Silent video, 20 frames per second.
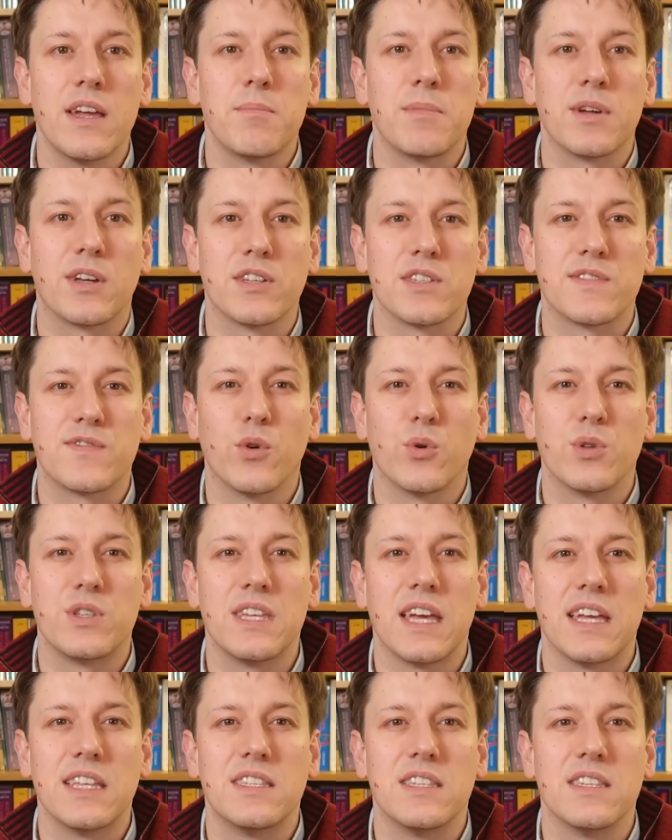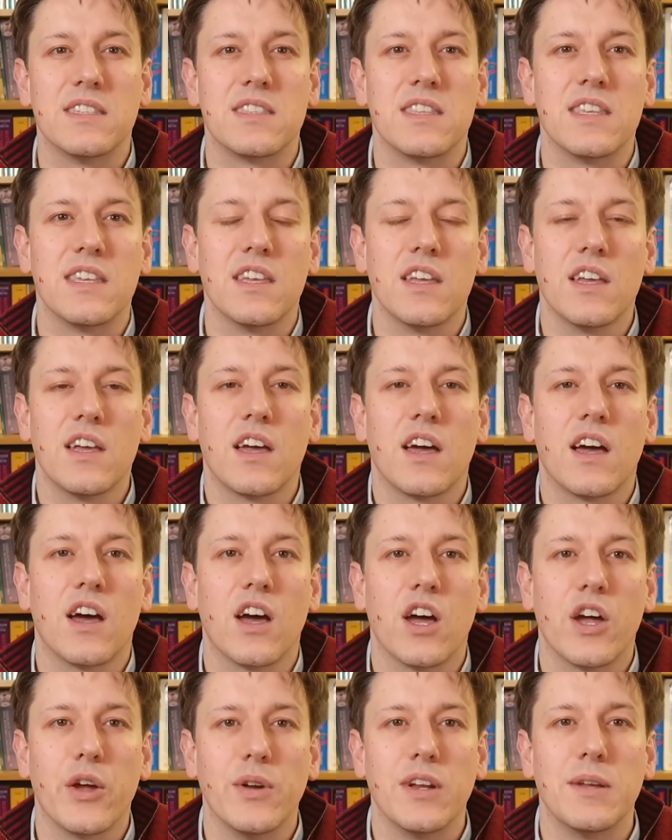because 48 is the
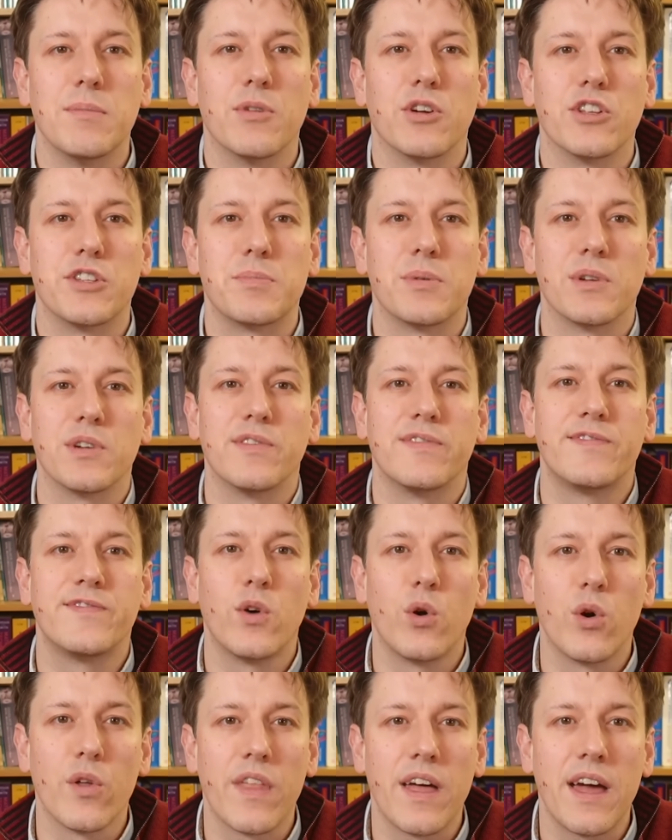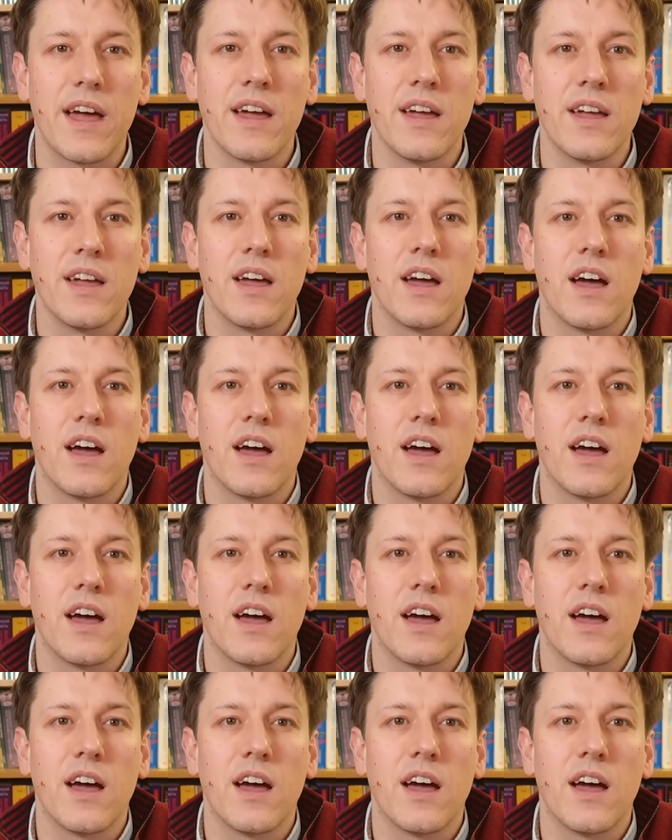only multiple of 4 there,